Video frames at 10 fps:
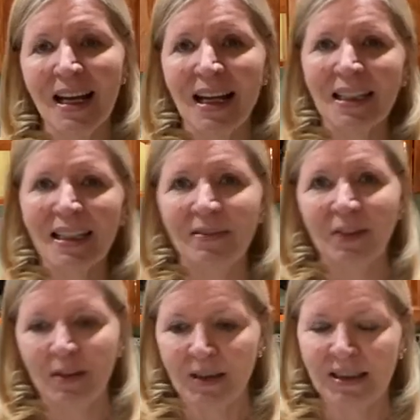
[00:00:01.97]
Hi
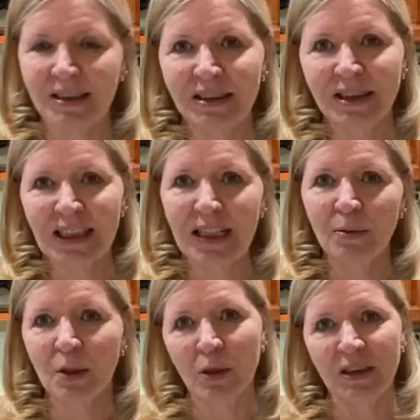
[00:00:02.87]
everyone. Today
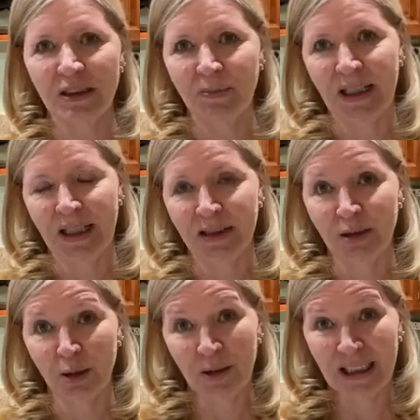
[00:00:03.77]
we're going to make
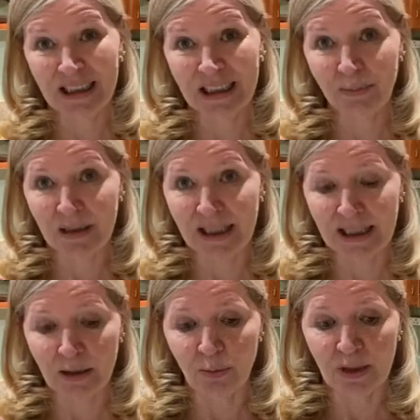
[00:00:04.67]
zucchini
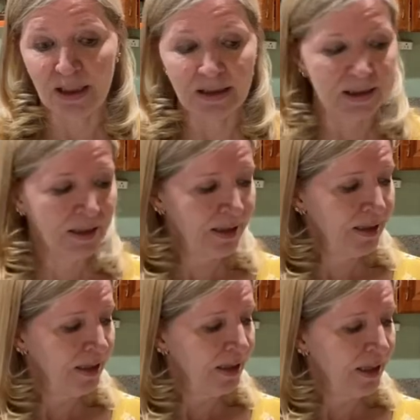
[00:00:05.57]
banana bread.
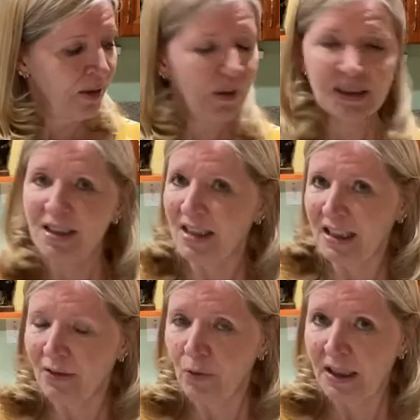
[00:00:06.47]
I wanted to
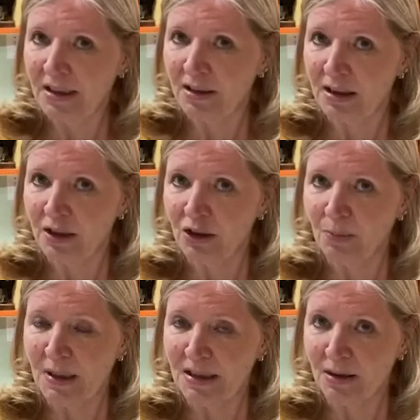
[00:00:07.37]
think of ways to use
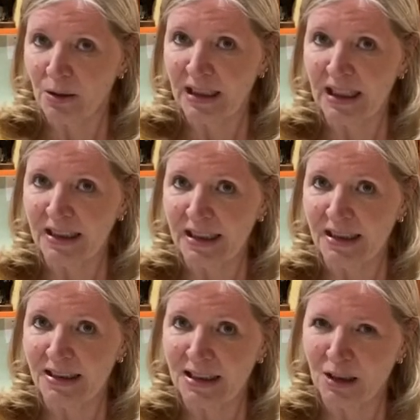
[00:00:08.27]
my zucchini
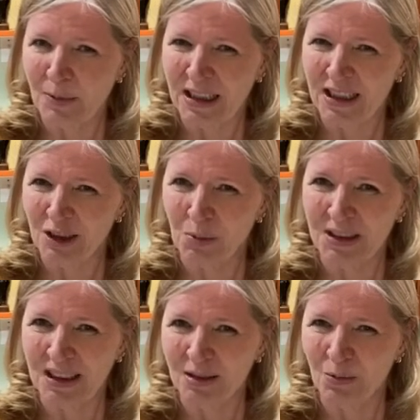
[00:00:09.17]
since my husband
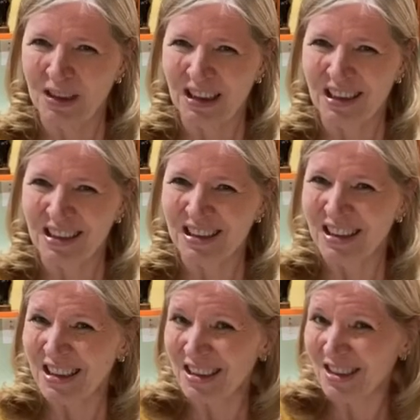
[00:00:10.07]
doesn't really like to
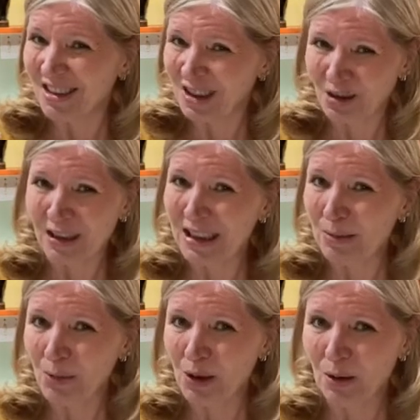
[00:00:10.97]
eat straight
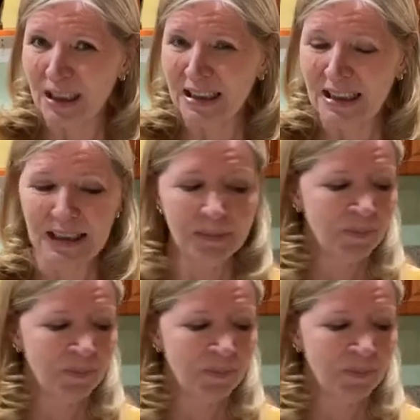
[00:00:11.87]
up zucchini.